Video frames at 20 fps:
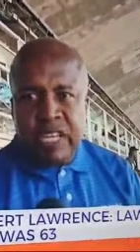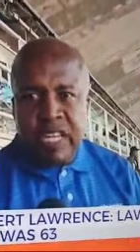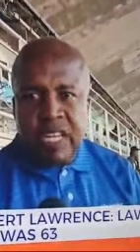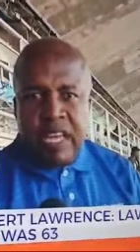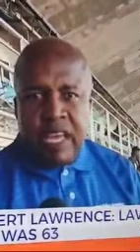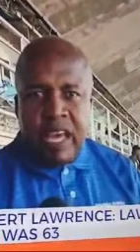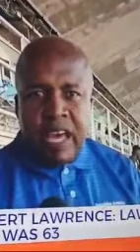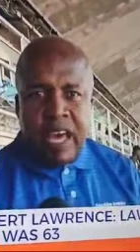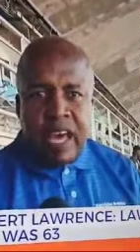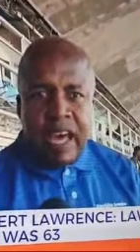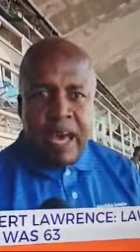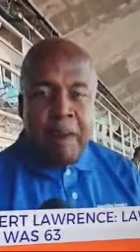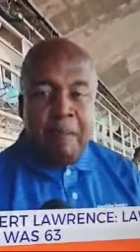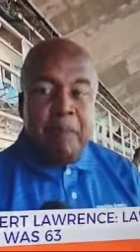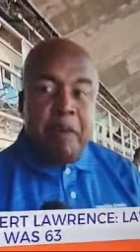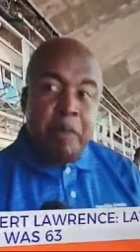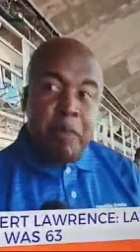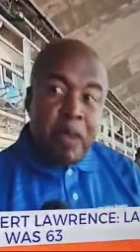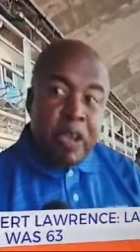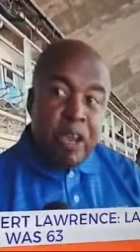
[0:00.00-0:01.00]
Well, he
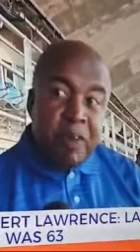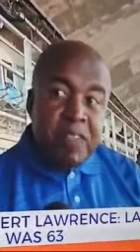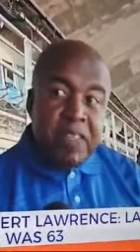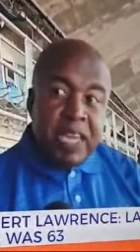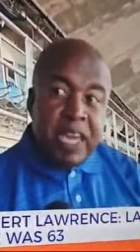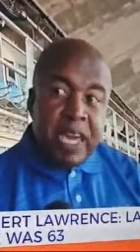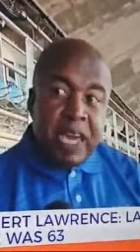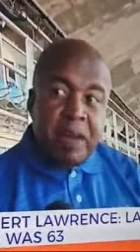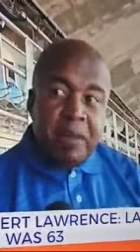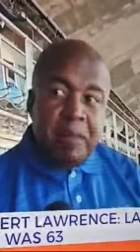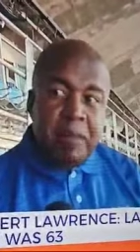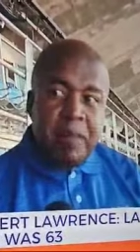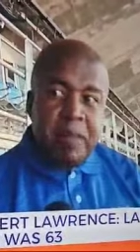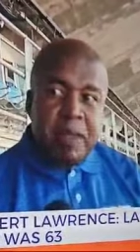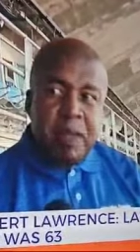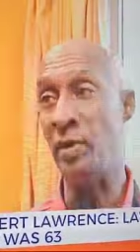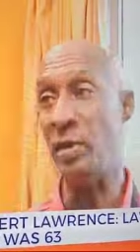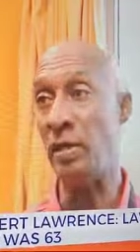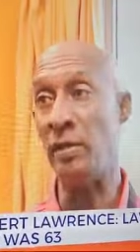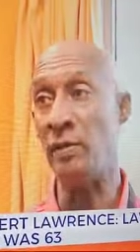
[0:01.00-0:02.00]
surely missed. That
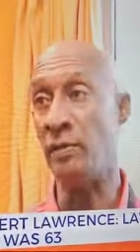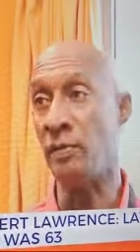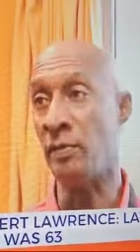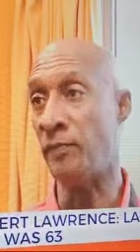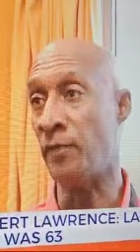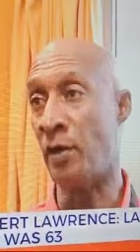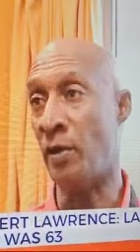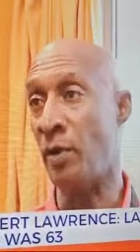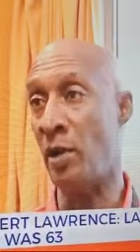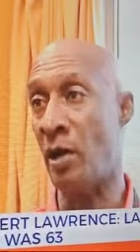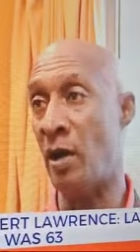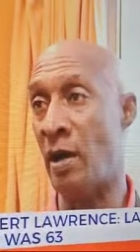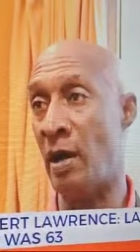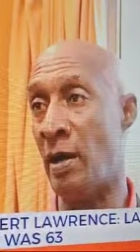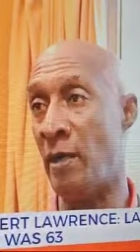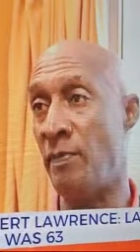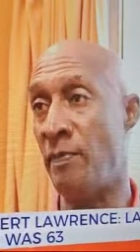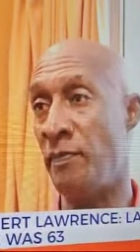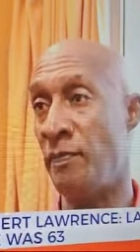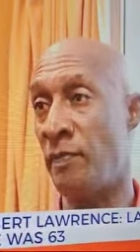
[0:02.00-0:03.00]
would be very
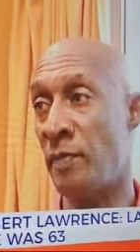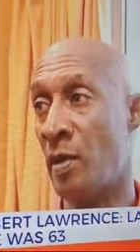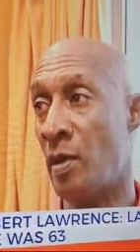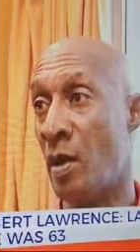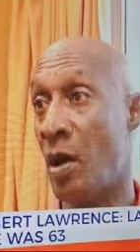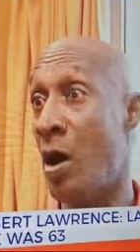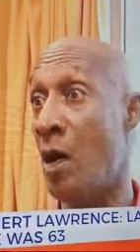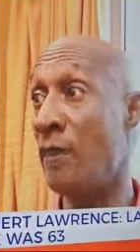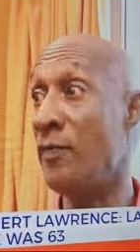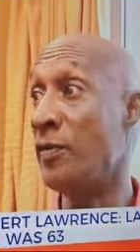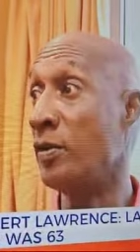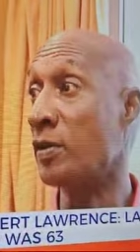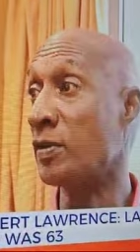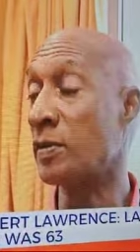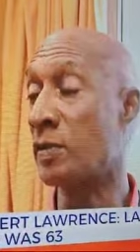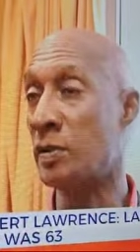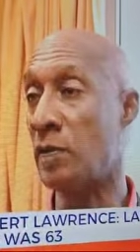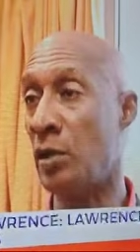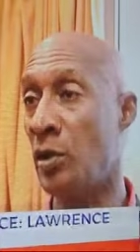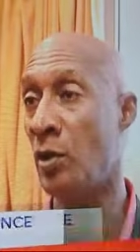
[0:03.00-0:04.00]
um,
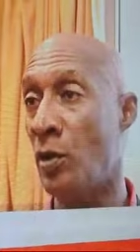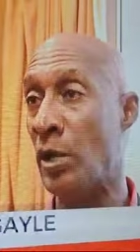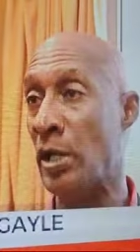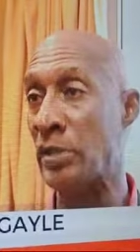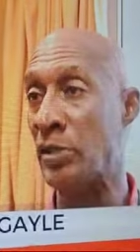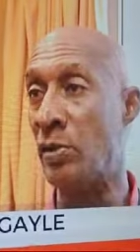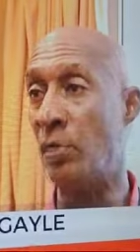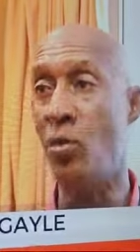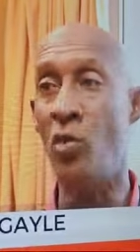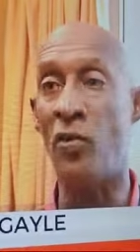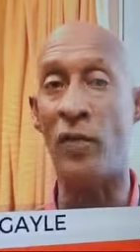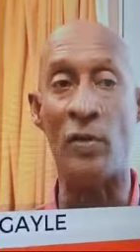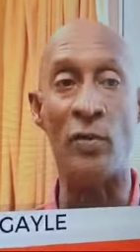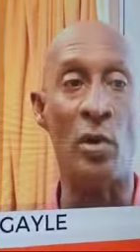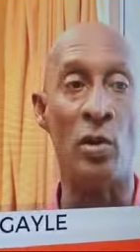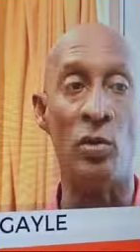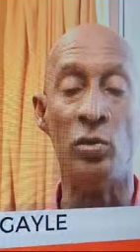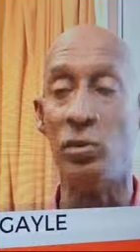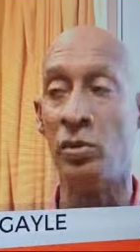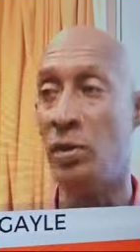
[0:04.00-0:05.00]
obvious, you know, as you move
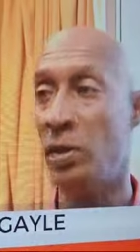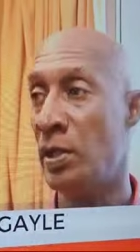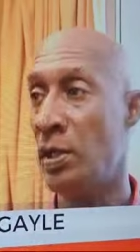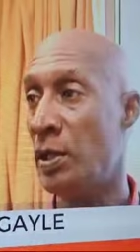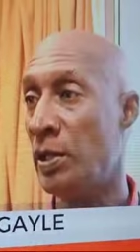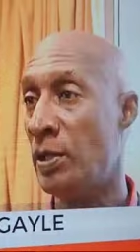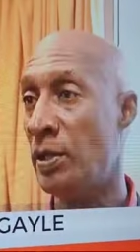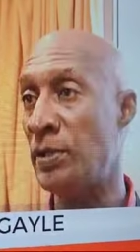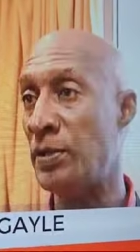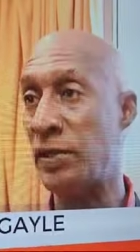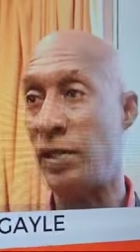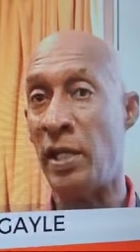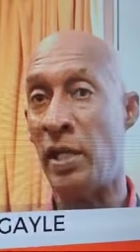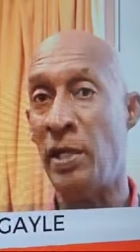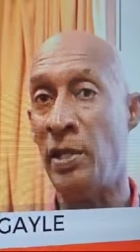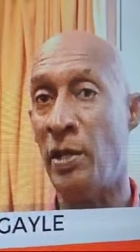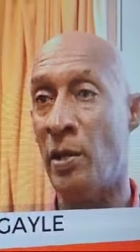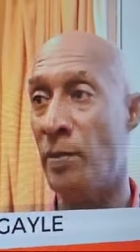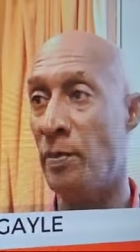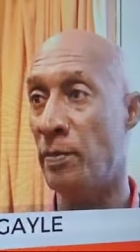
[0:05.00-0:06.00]
around the
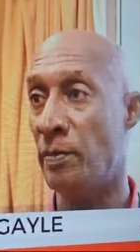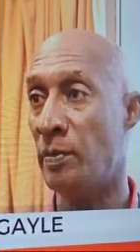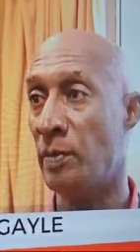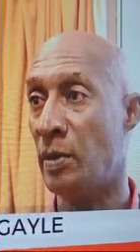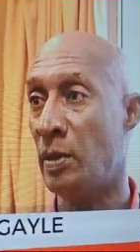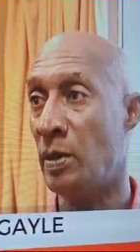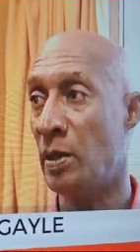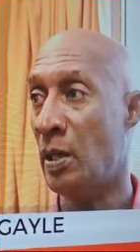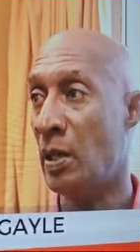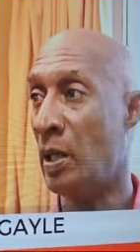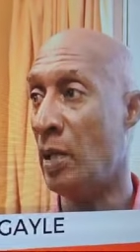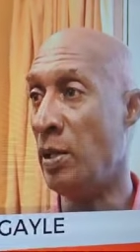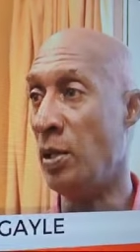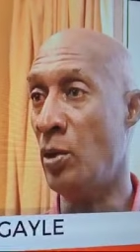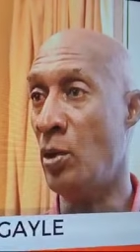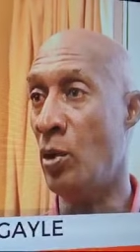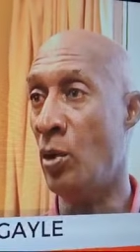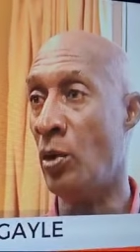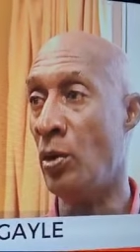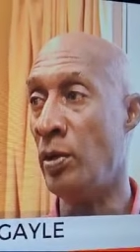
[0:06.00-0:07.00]
stadium,
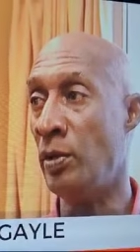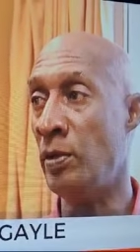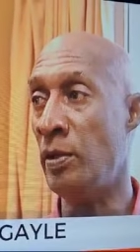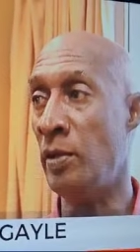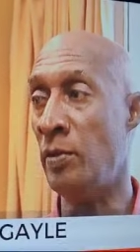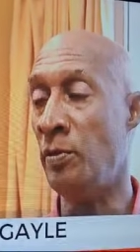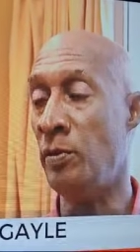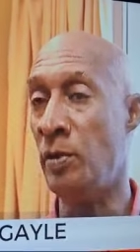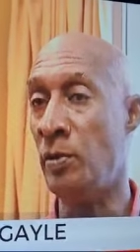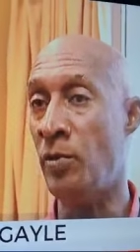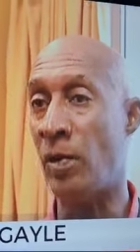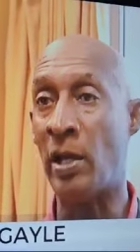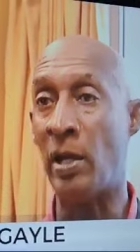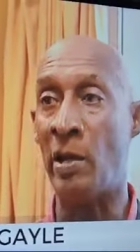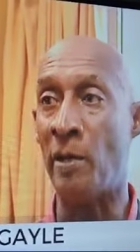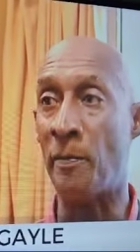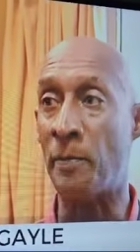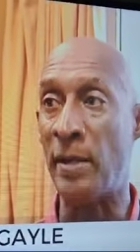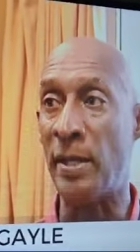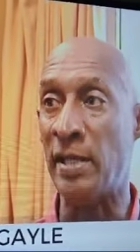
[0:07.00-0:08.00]
you know, the, the
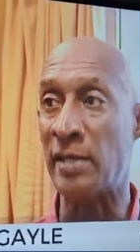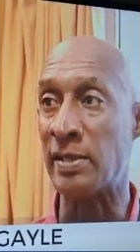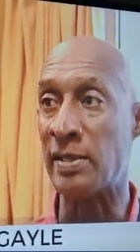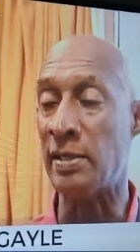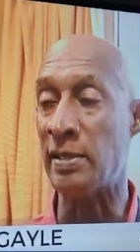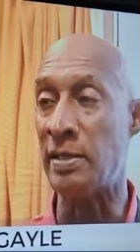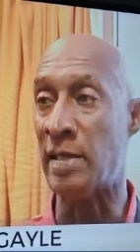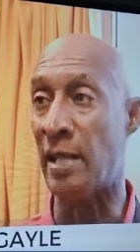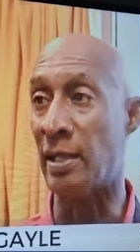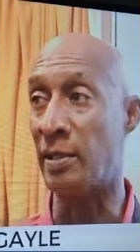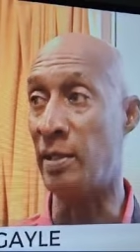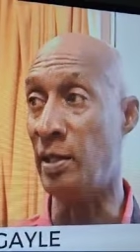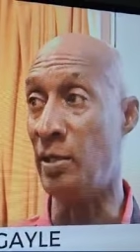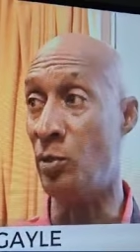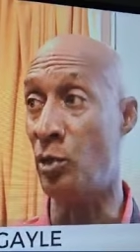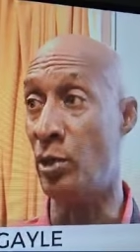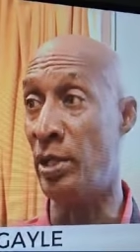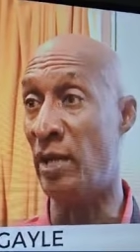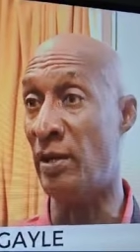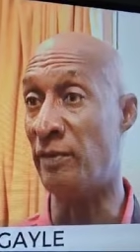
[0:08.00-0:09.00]
regular places that he
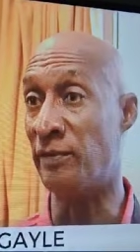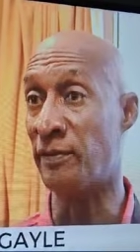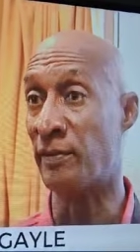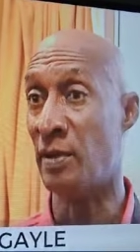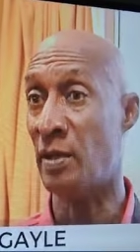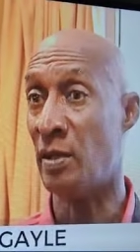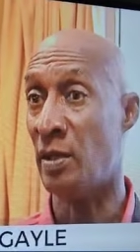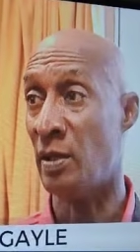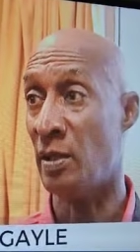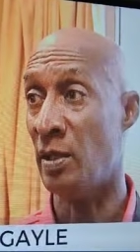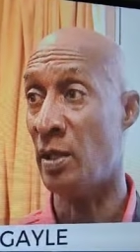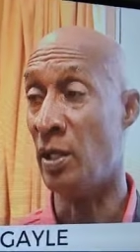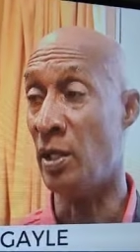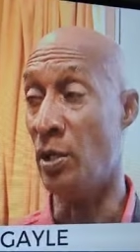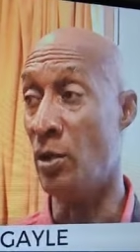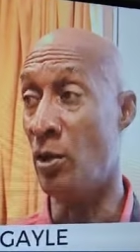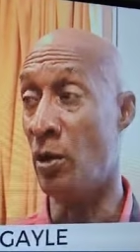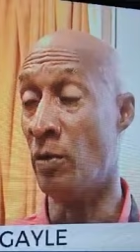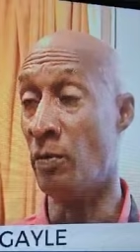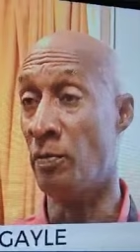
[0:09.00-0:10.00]
would have,
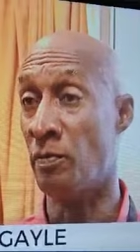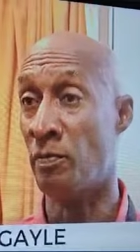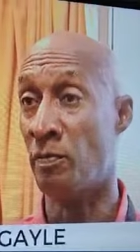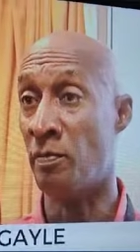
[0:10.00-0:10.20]
you know,